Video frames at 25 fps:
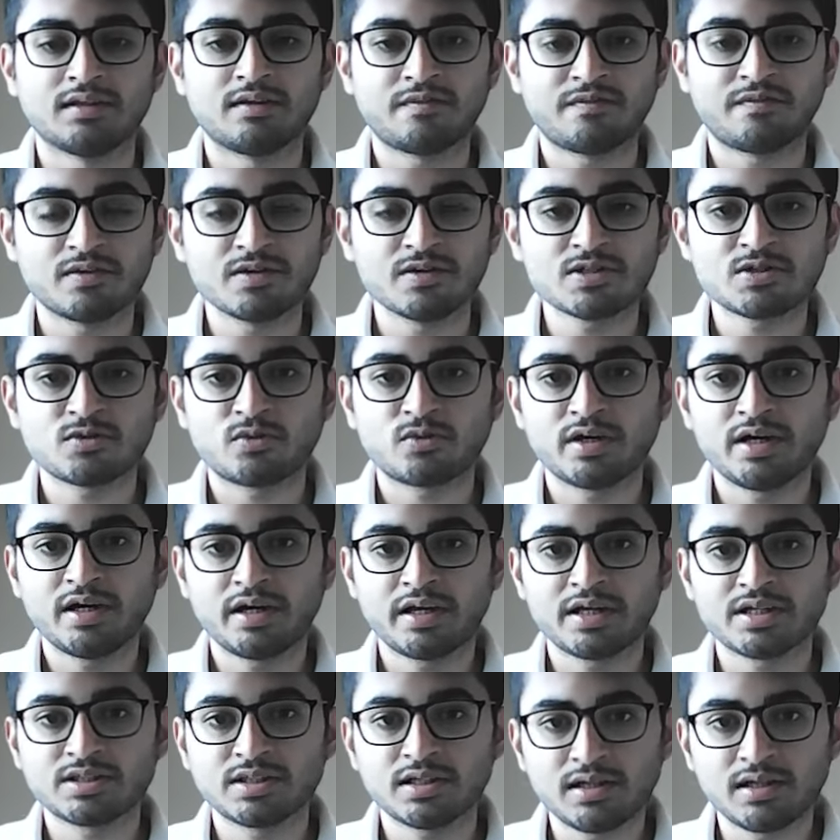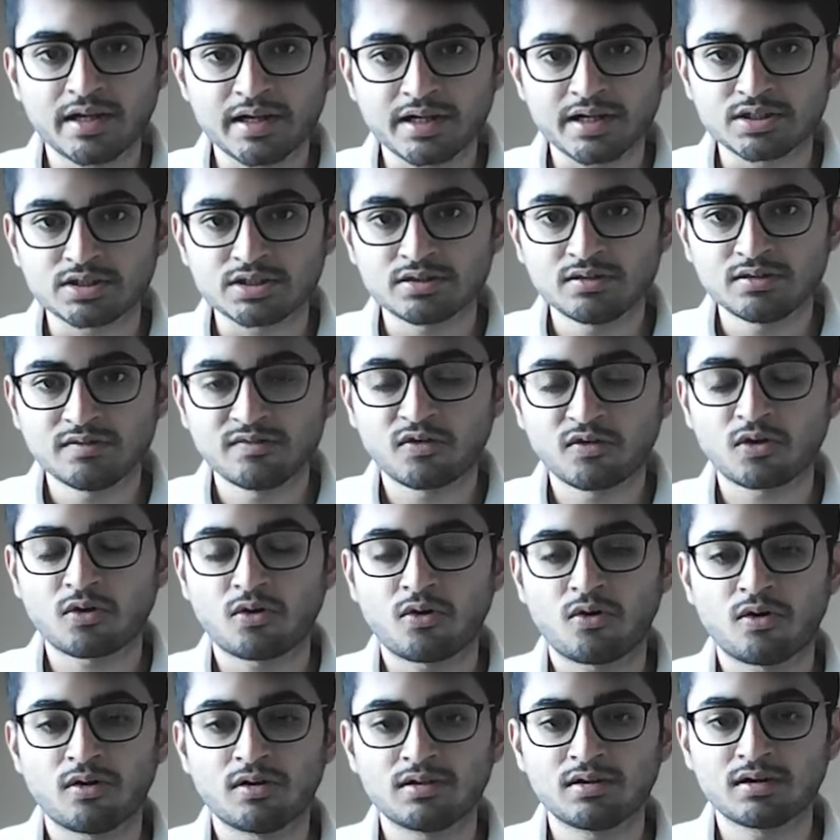The first orientation lecture
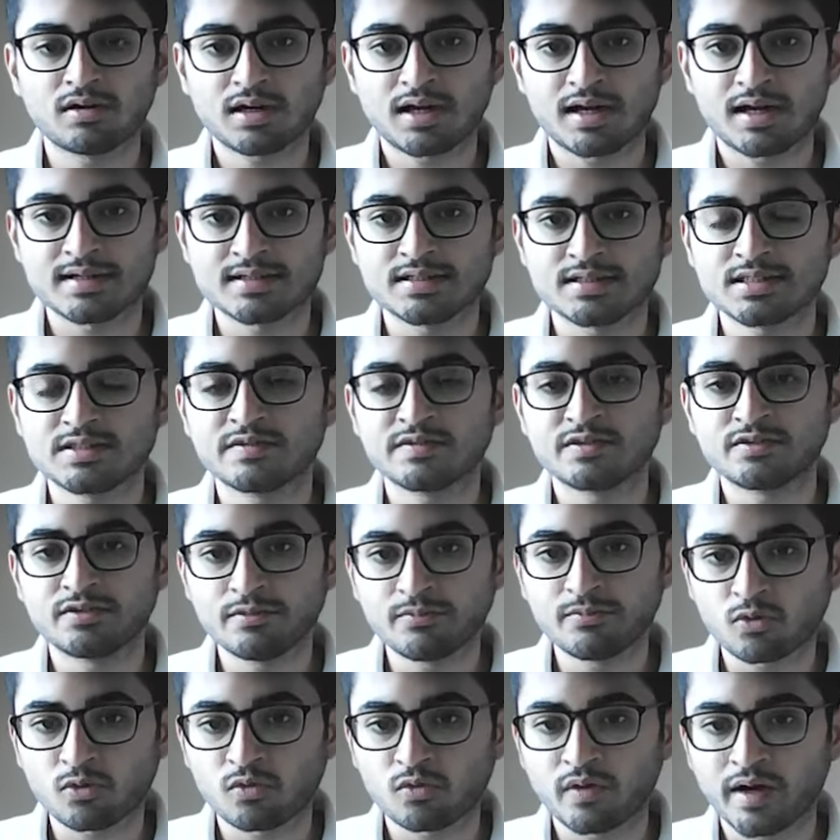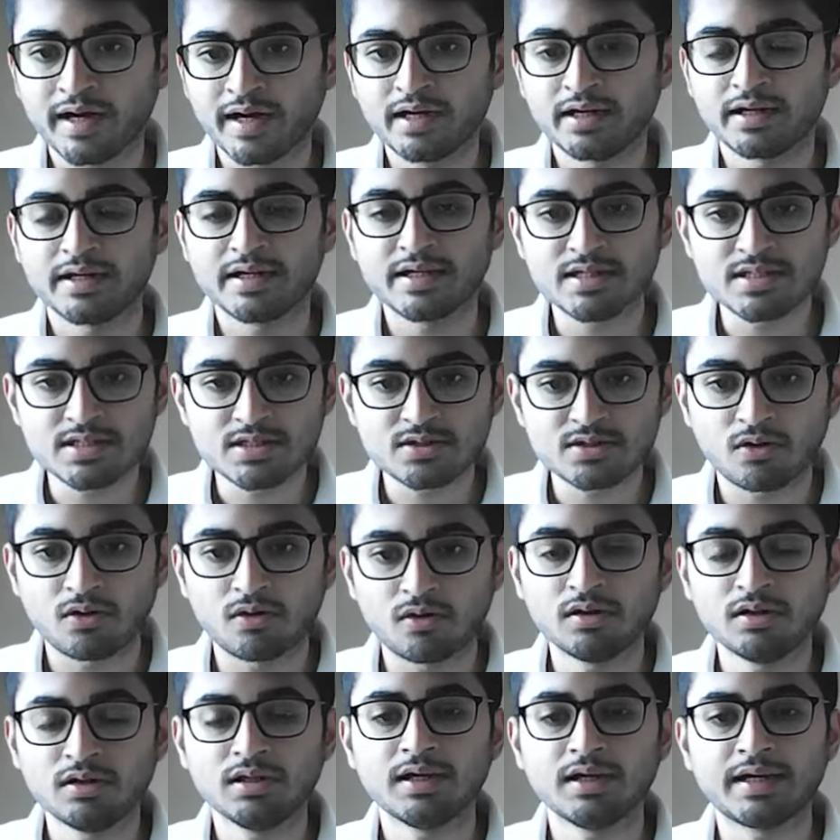for all the classes which we provide is
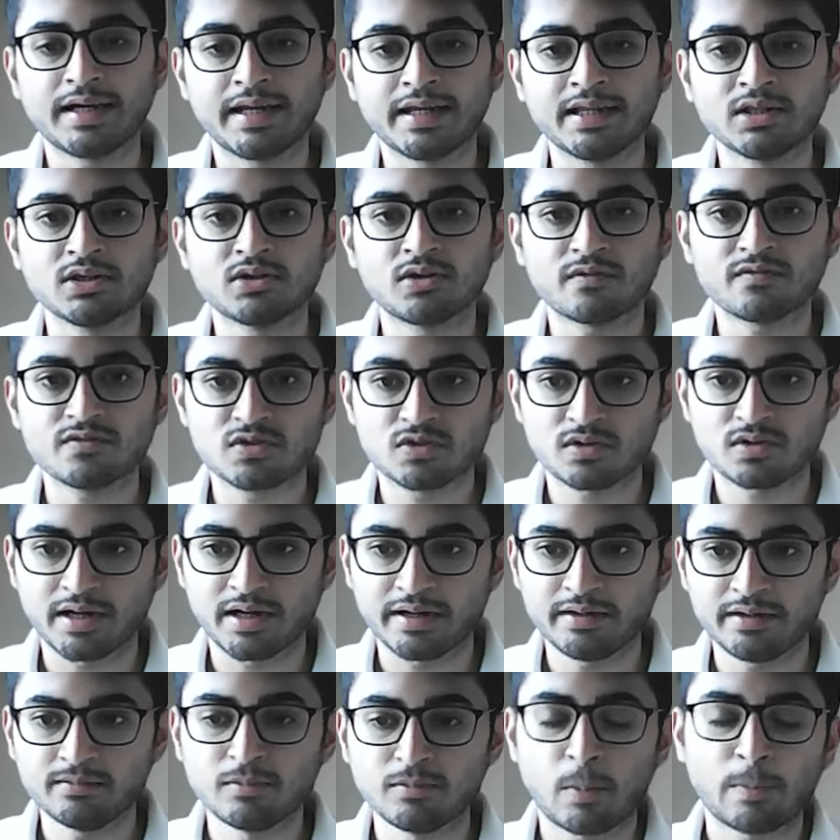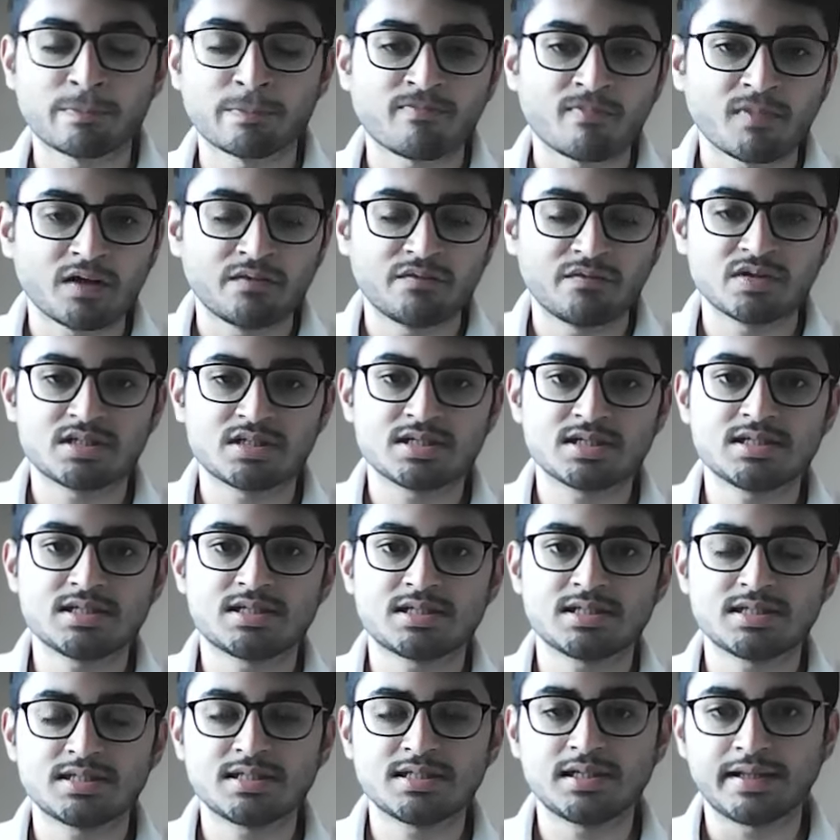on 10th of July, which
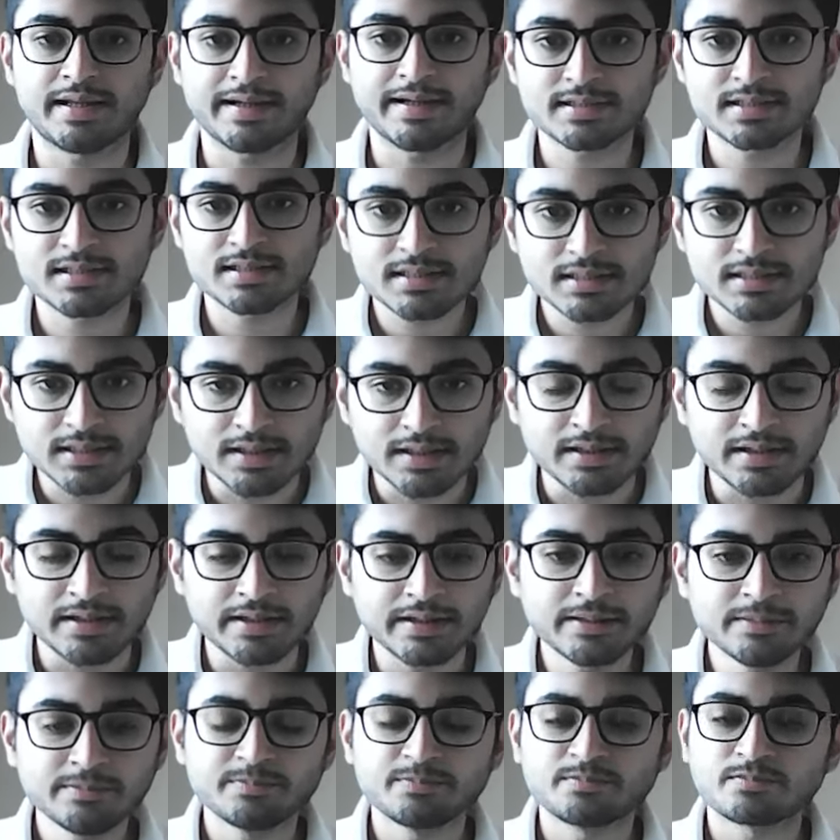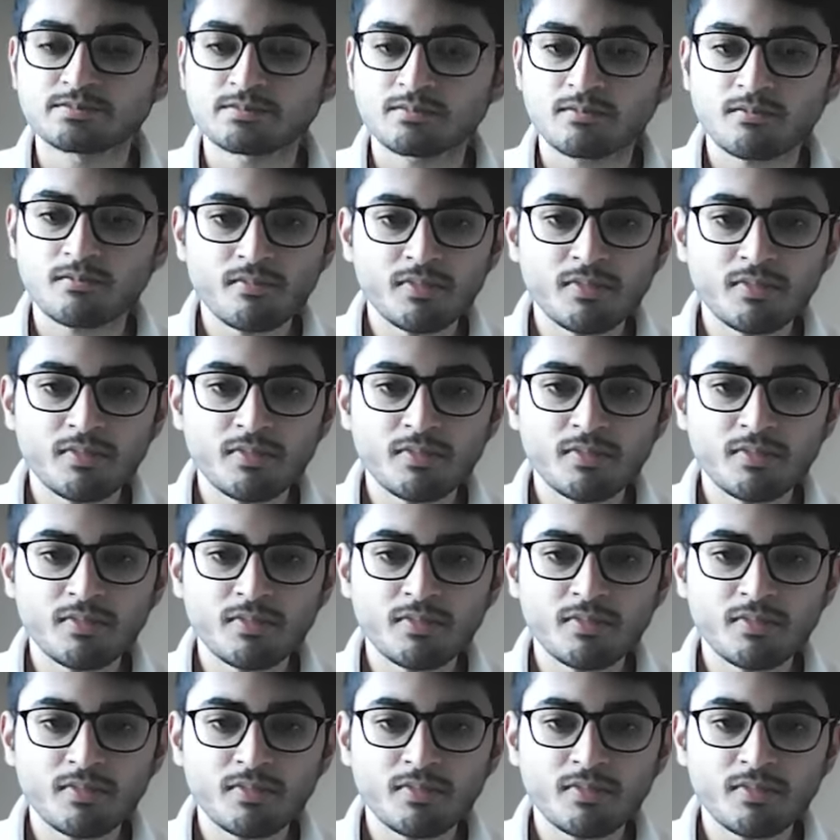is just the next Sunday.